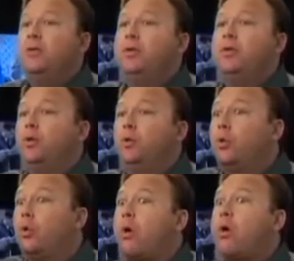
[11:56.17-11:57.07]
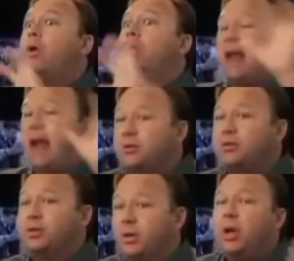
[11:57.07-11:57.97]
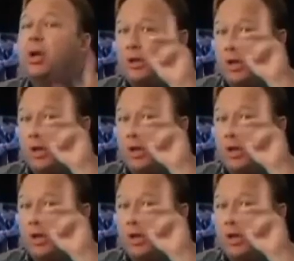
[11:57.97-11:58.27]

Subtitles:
under the new Rural Council.